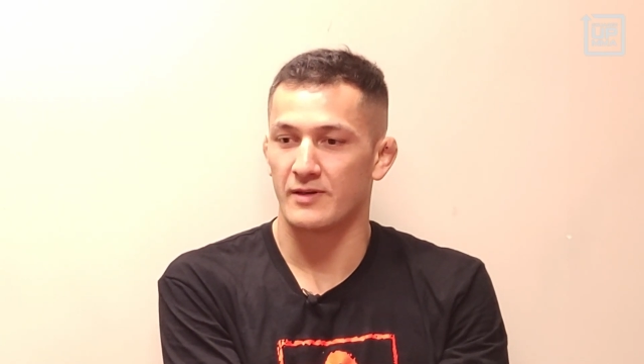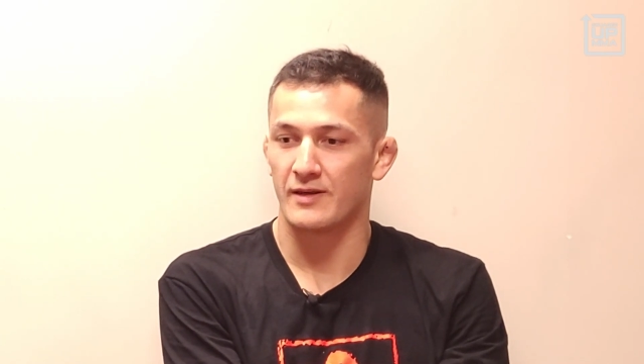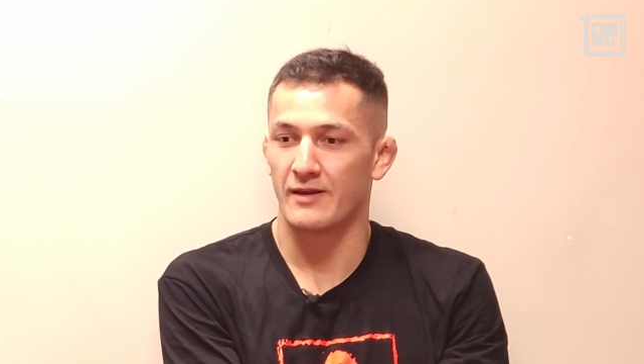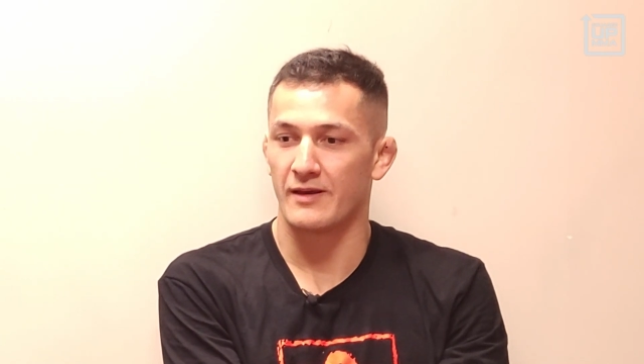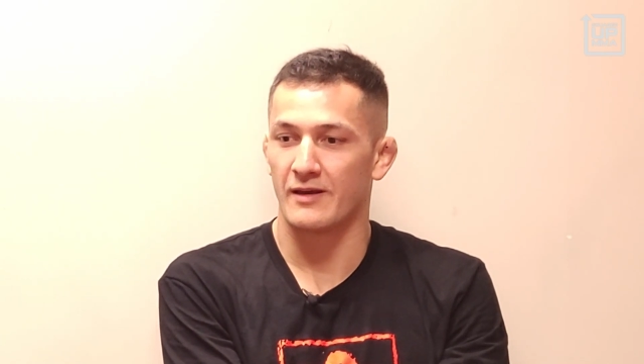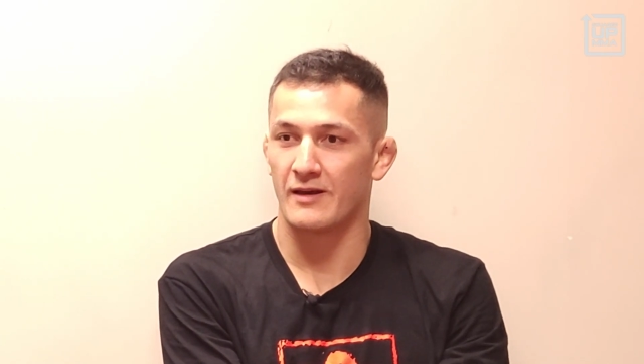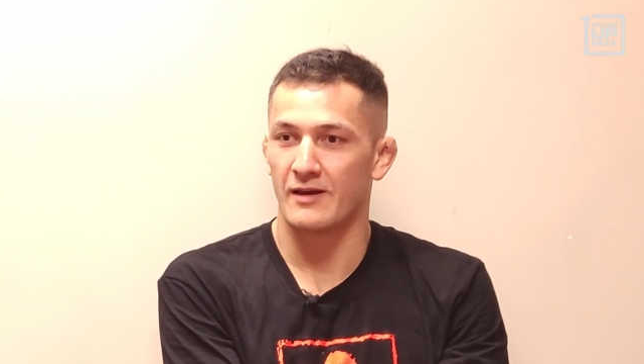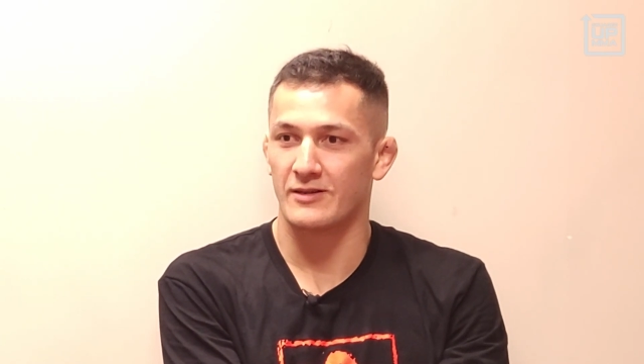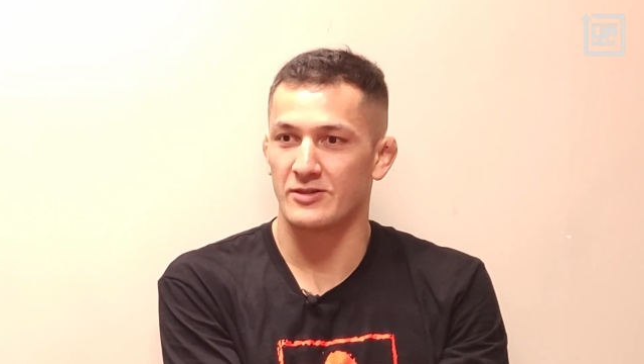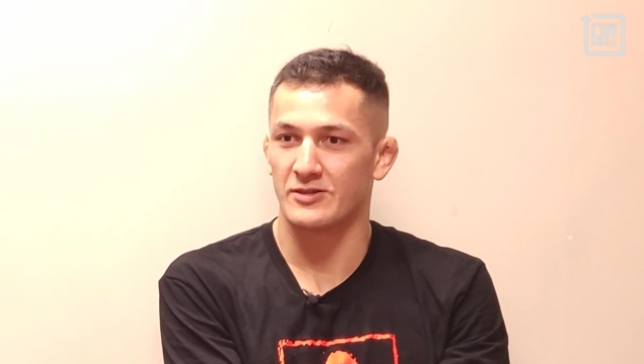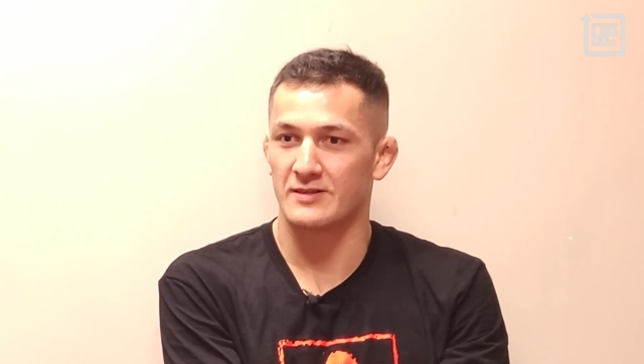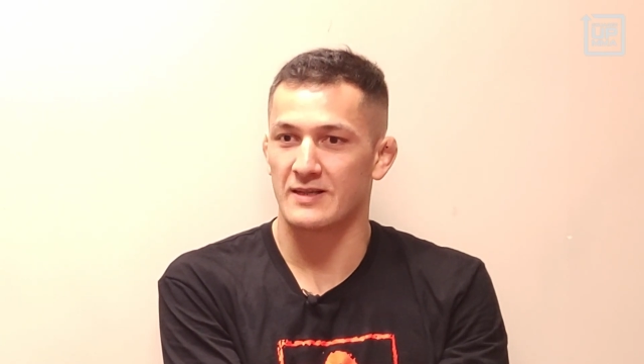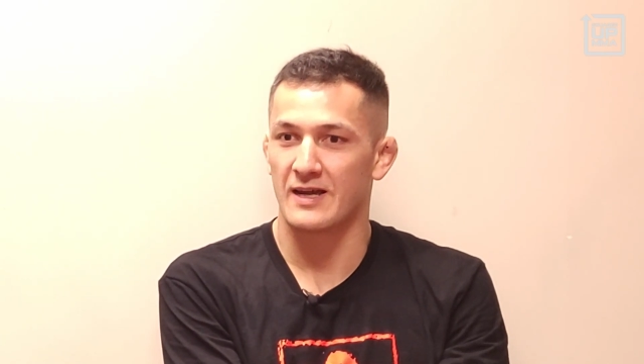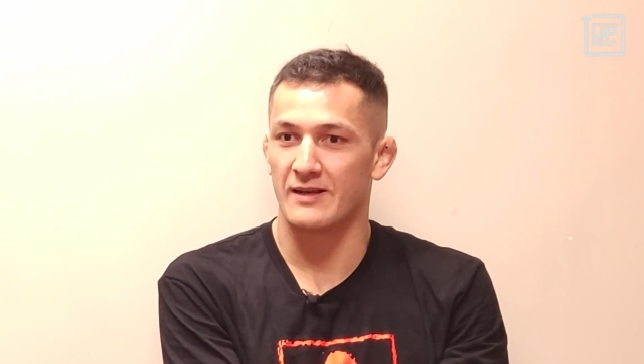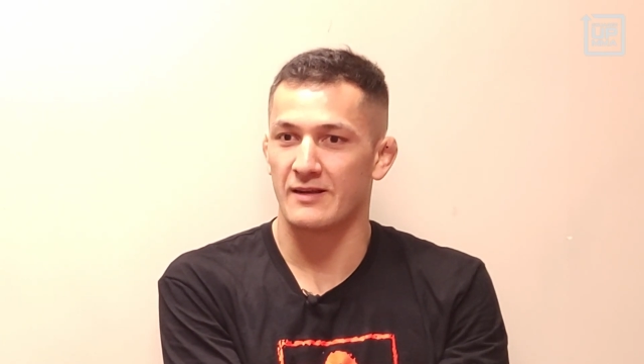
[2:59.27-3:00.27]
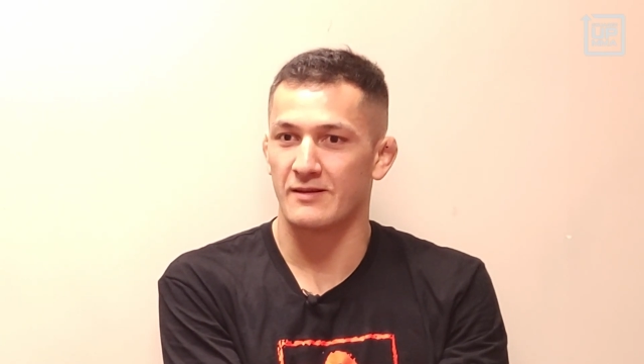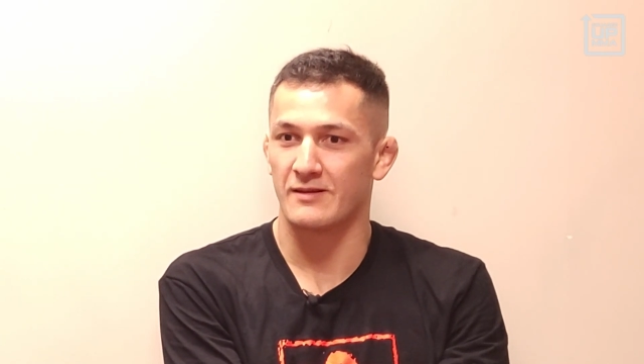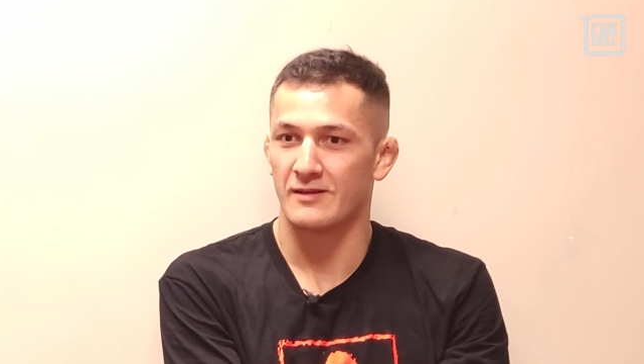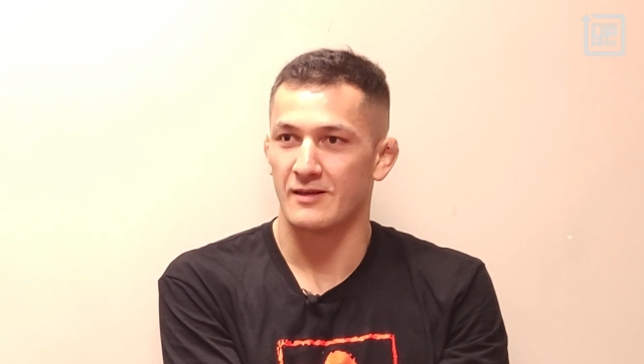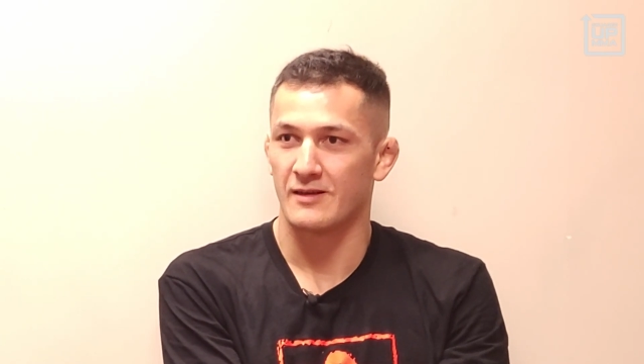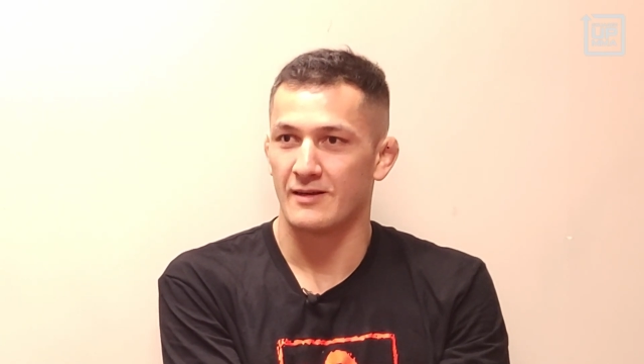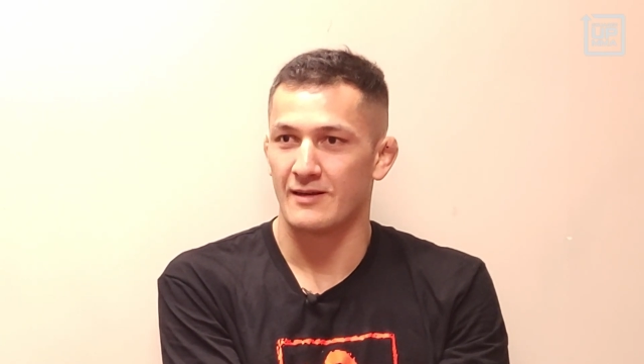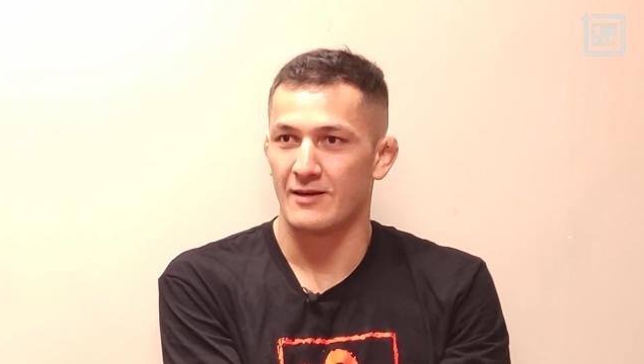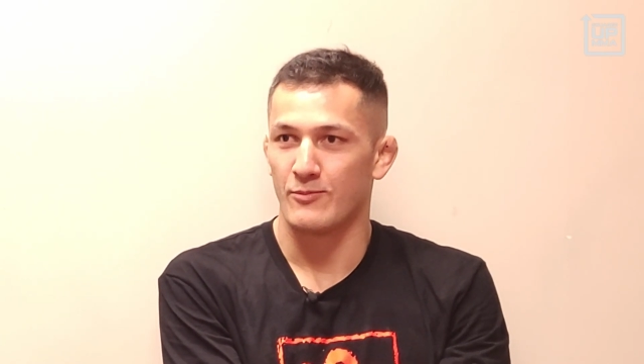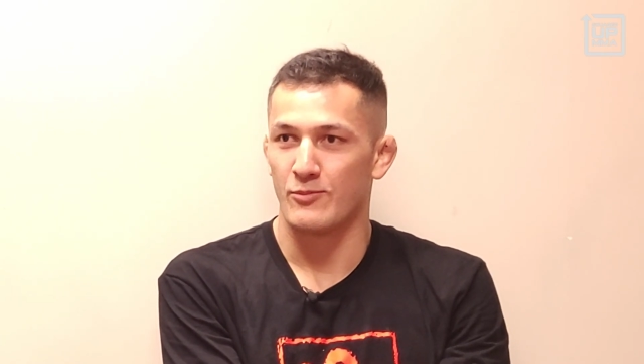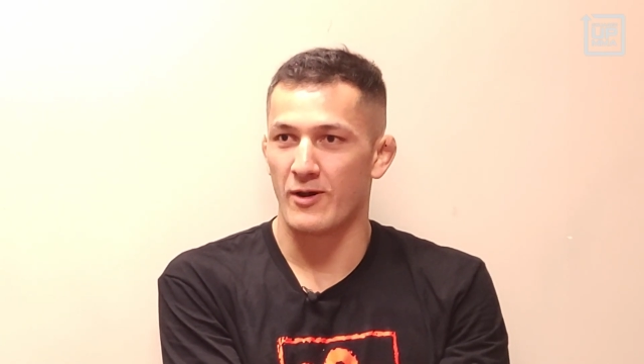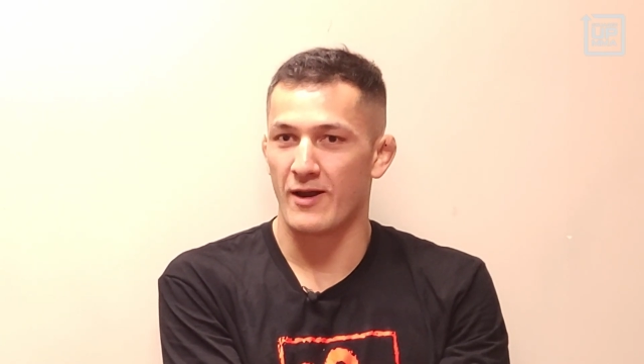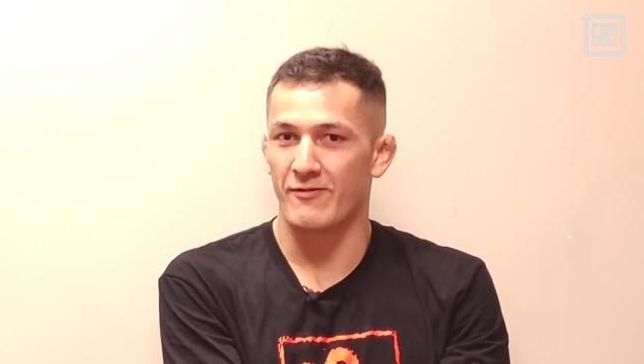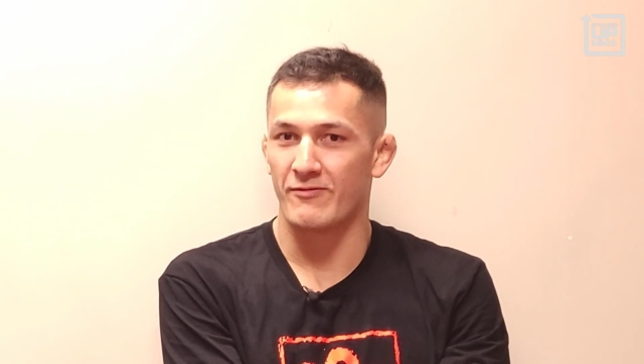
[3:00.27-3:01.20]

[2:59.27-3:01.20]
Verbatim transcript: yeah, I just kind of put